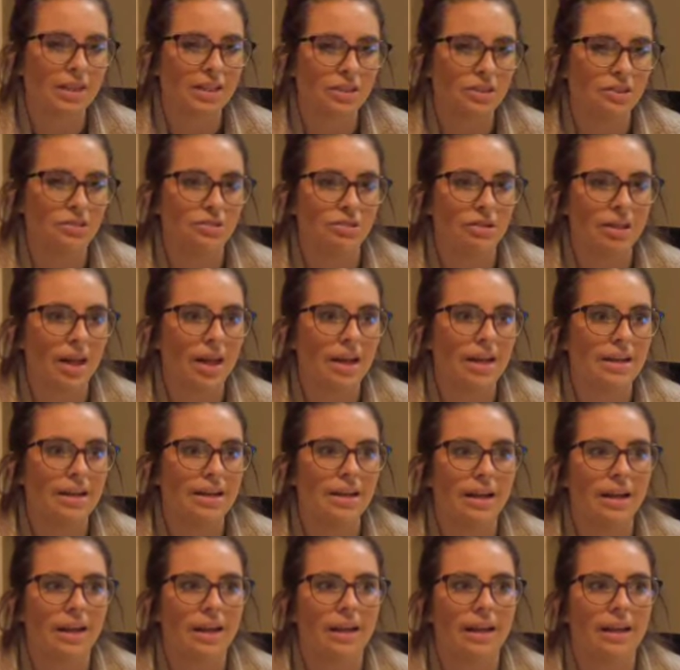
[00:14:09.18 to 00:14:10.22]
that you like
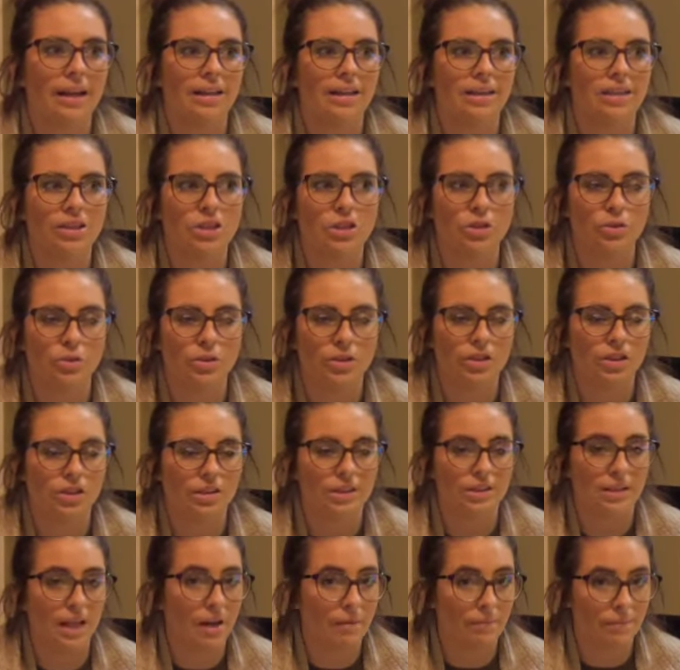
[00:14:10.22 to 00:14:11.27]
and the stores
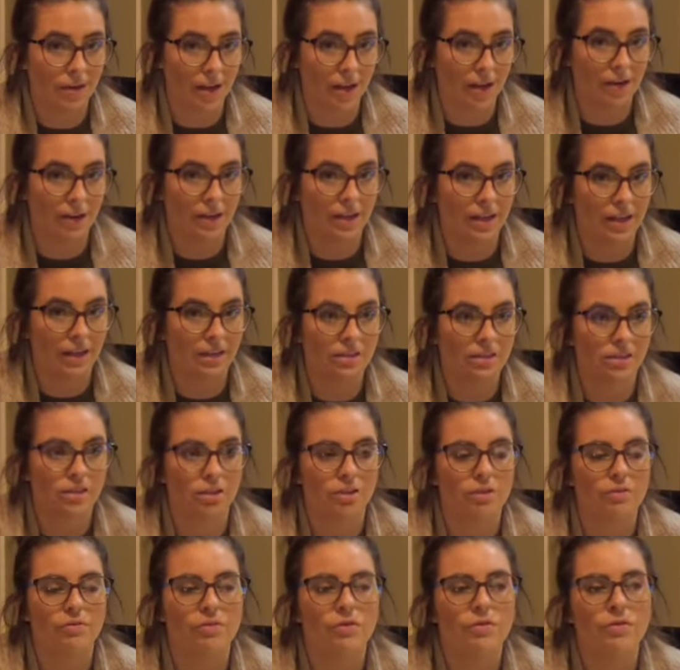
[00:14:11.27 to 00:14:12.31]
just stop carrying it.
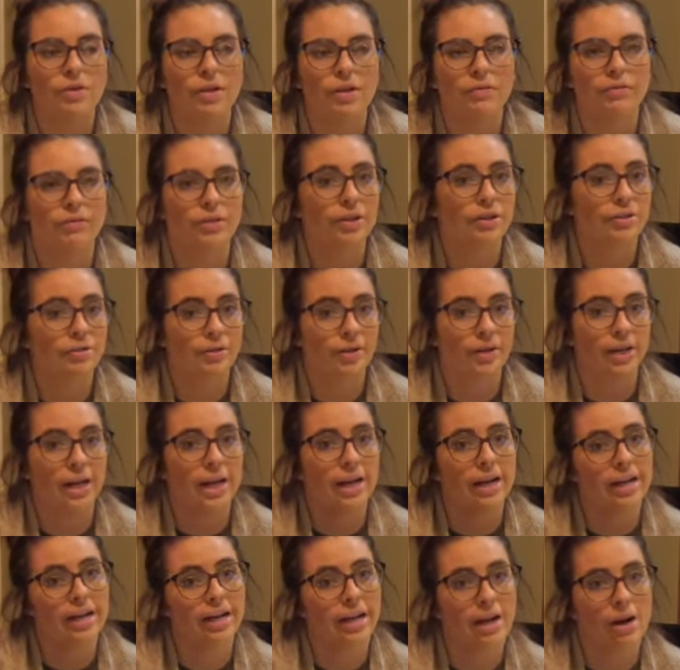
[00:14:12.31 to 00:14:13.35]
So if you can
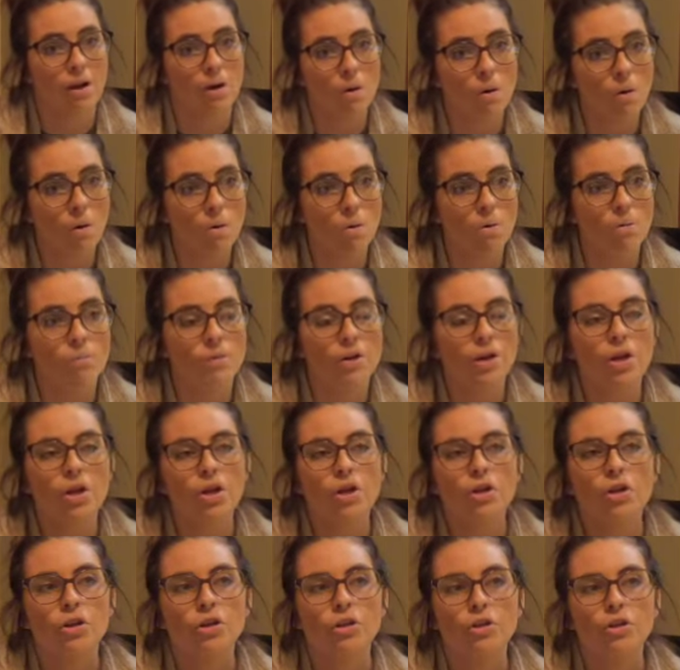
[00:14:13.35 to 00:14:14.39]
recreate it at home,
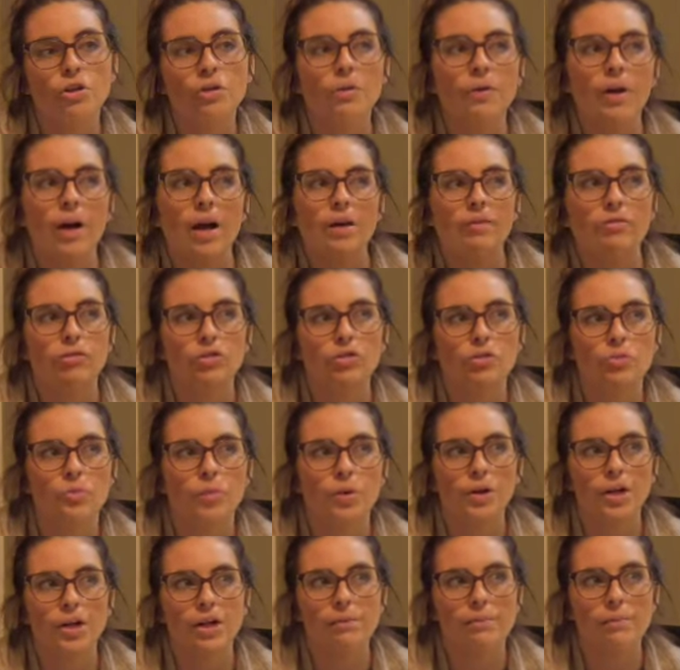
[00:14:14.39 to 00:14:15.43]
you don't have to
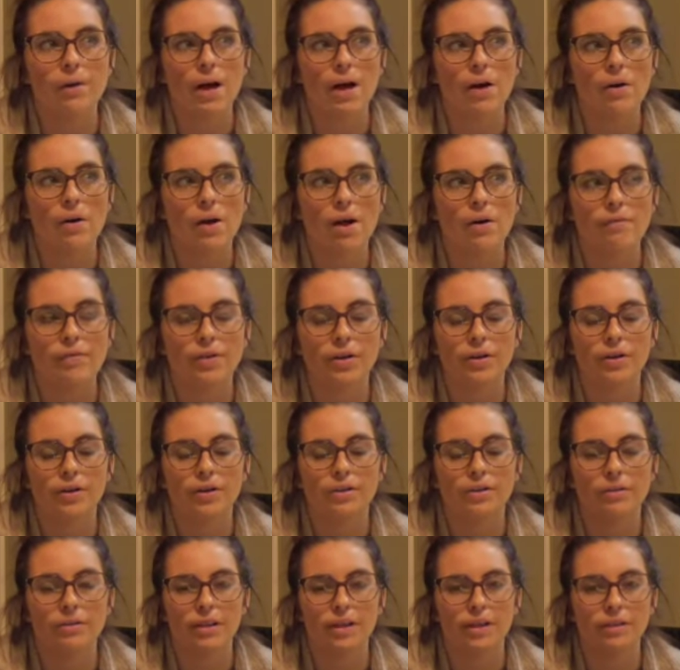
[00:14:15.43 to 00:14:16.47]
worry about ever
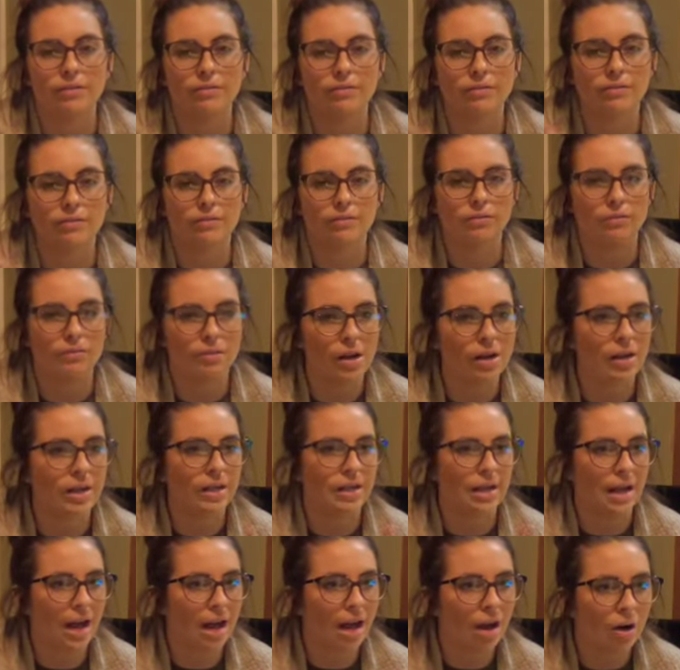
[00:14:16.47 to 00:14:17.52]
like
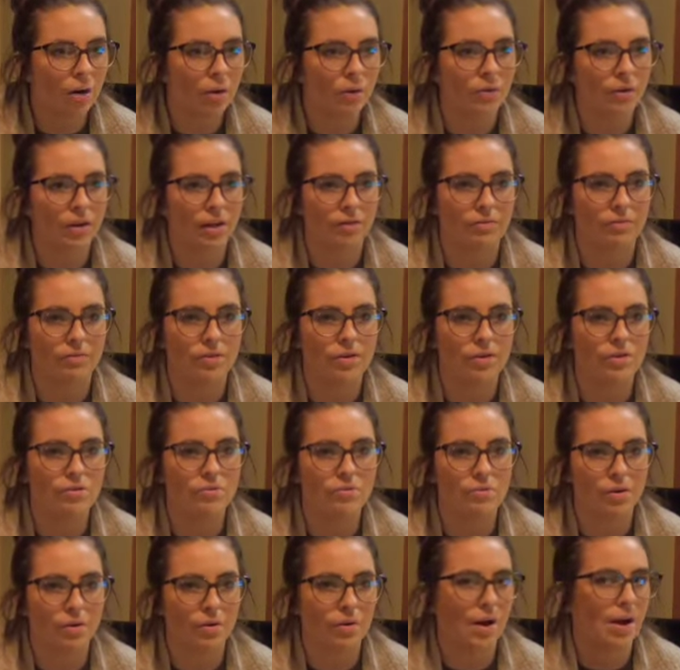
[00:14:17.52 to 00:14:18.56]
running out if
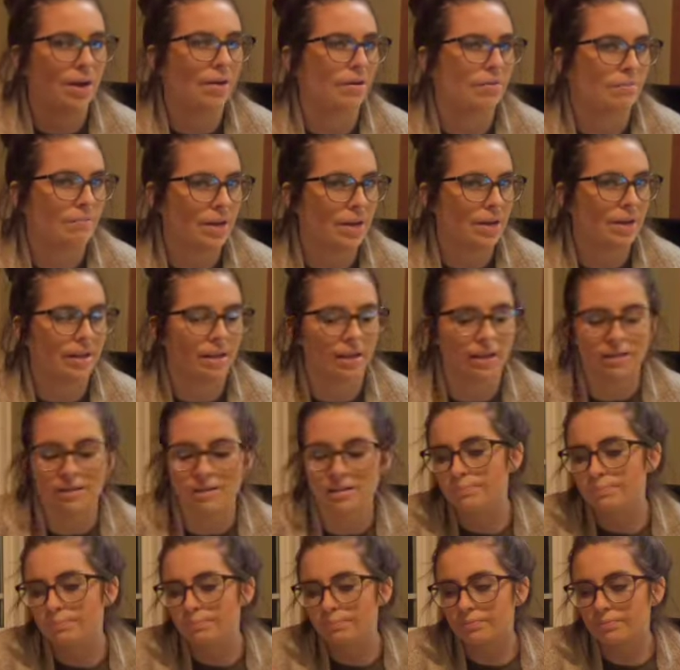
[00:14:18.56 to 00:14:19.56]
you know how to make it.